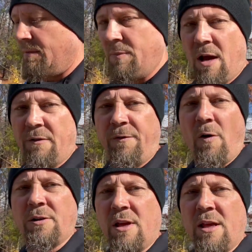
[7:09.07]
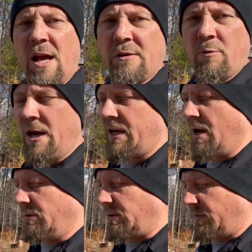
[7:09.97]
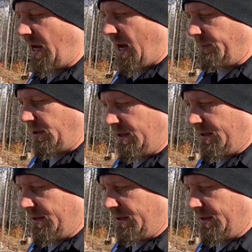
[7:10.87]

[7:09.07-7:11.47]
But unfortunately, that's the way it goes sometimes